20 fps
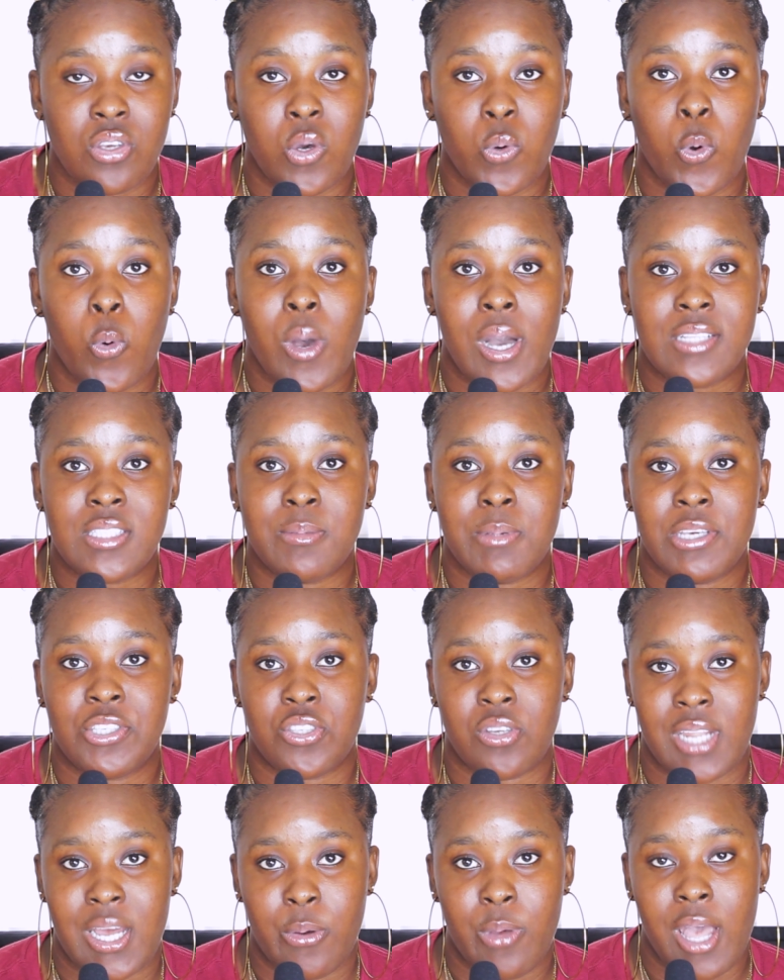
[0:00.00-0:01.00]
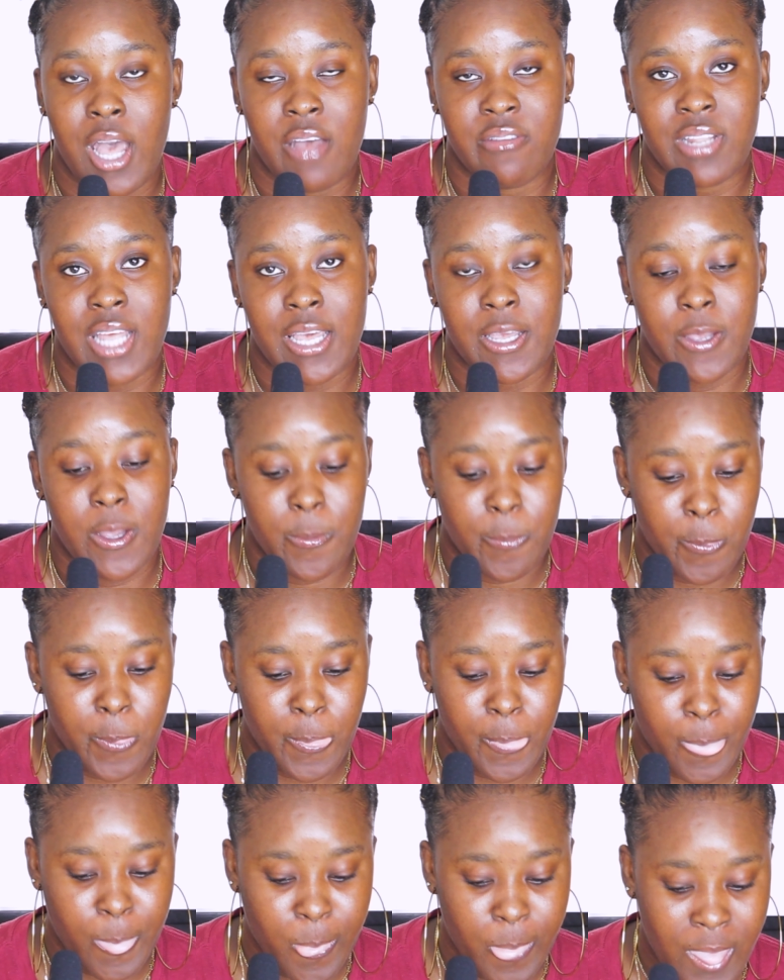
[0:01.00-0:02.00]
So we want to make sure that we have like um,
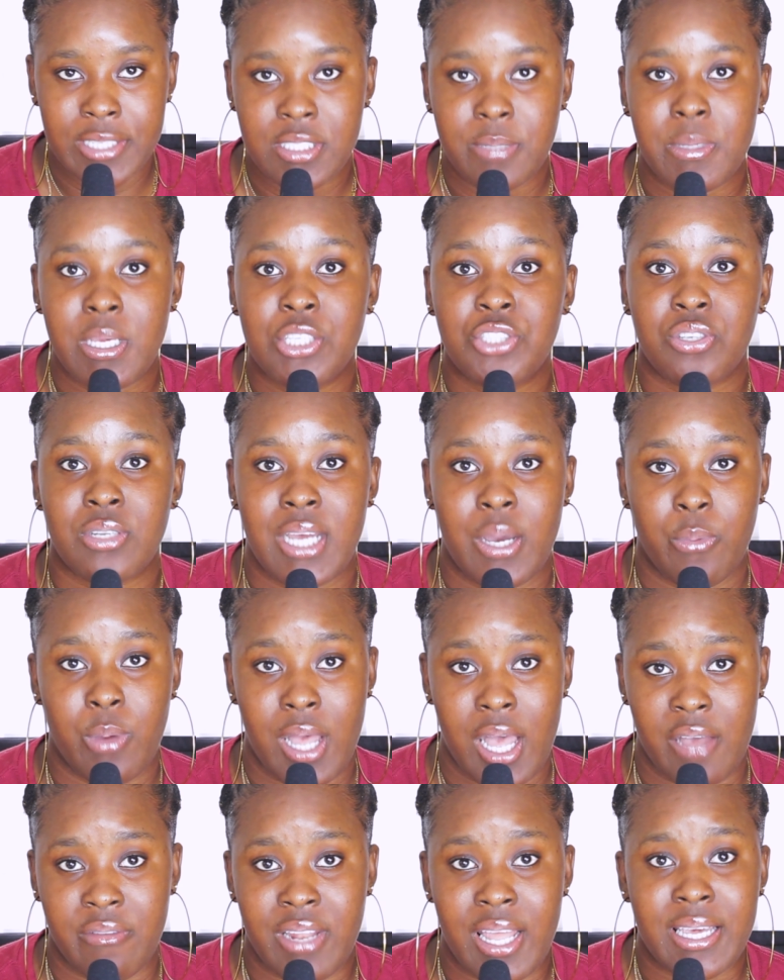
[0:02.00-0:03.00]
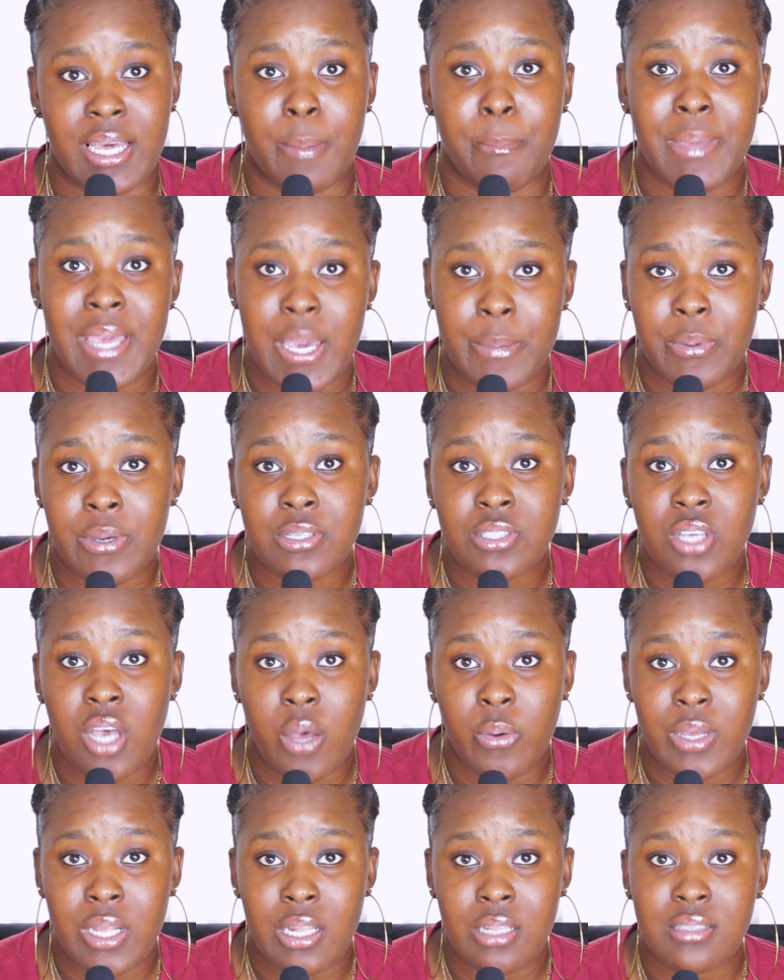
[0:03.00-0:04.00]
we want to make sure that we have like a paper
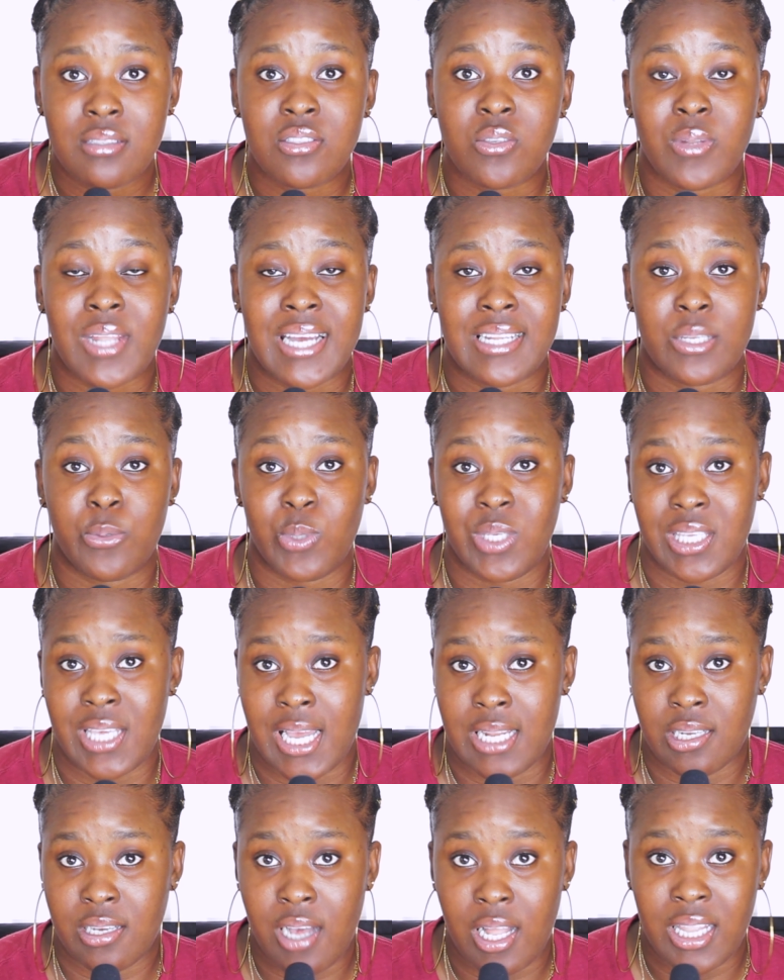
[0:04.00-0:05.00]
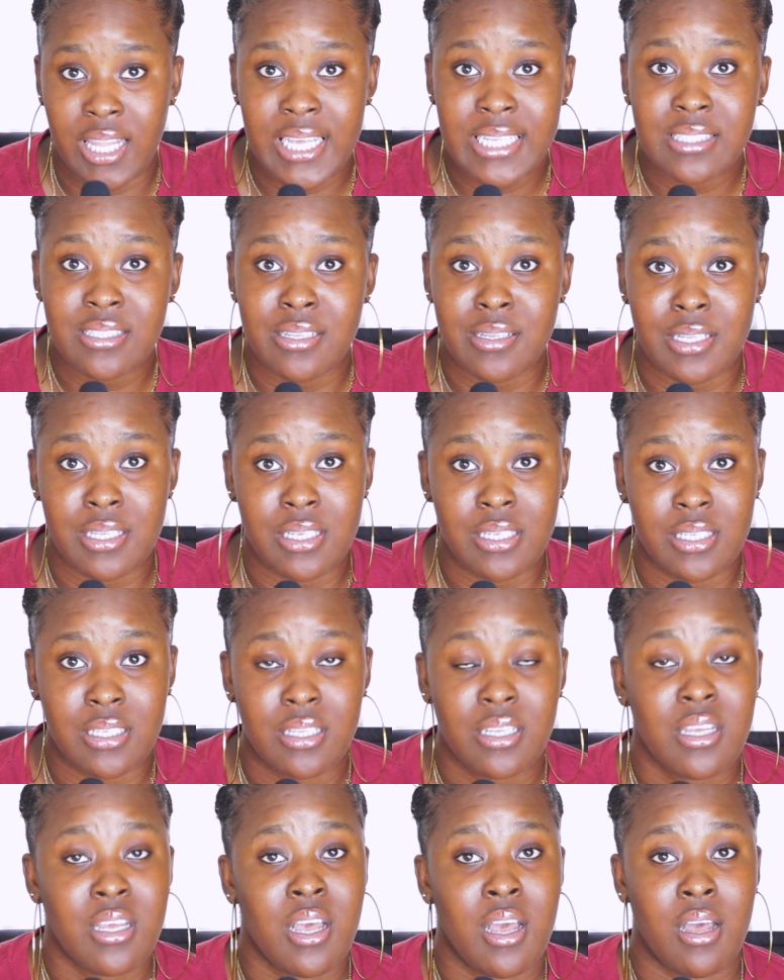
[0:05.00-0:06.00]
towel so that we can collect the
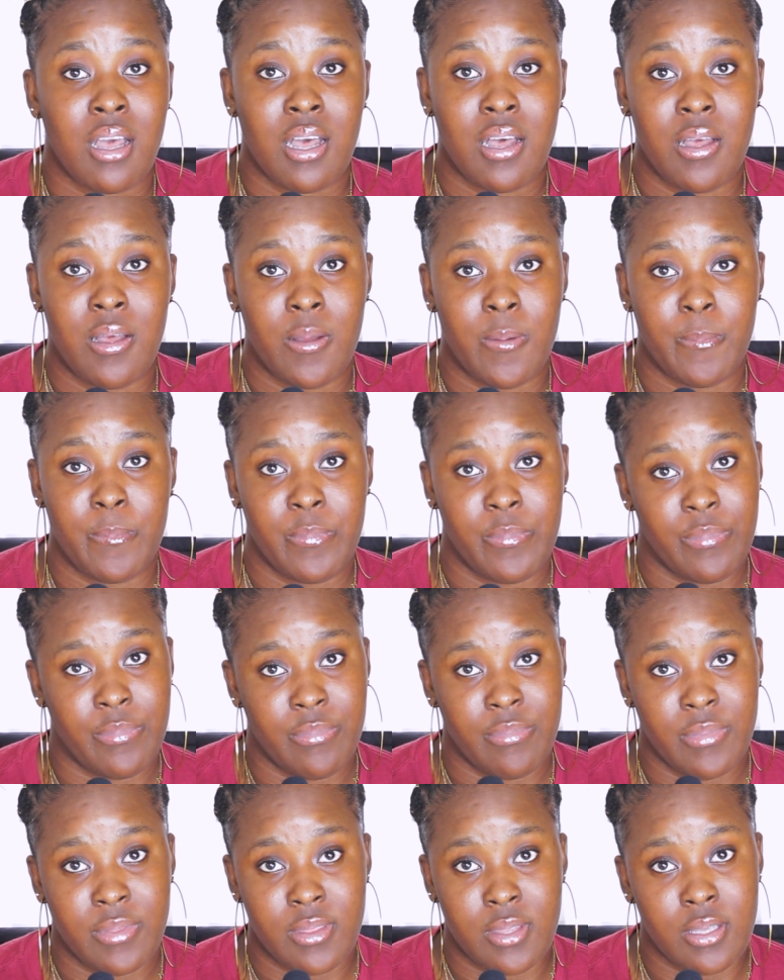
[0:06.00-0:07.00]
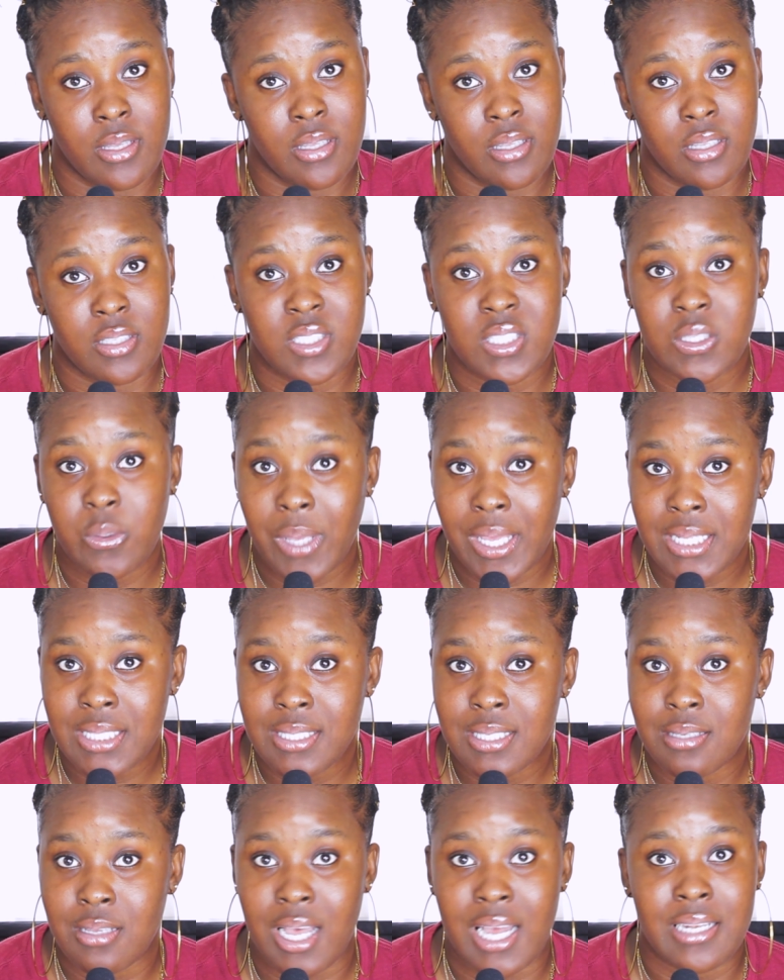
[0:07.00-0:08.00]
um, the
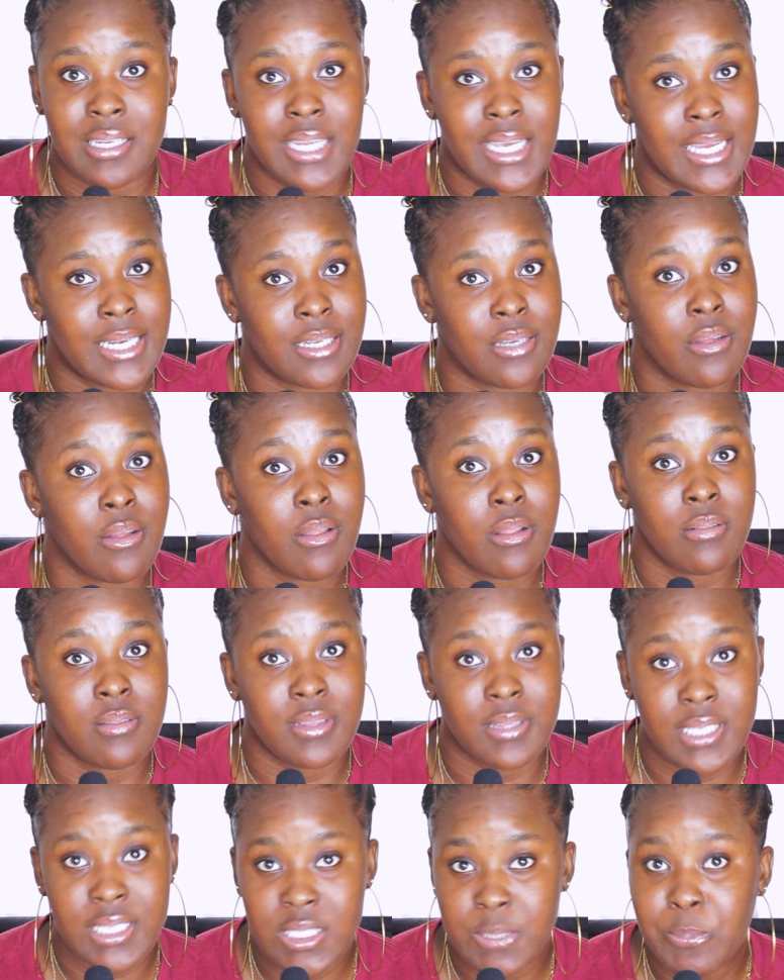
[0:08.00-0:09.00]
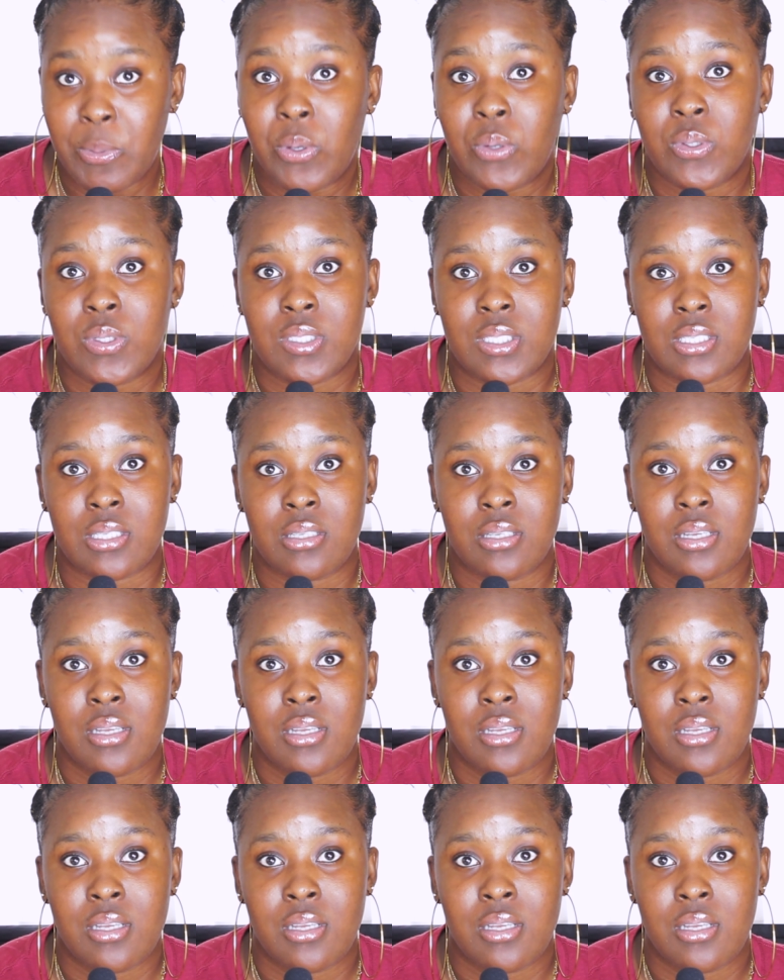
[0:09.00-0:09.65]
sweat and then dispose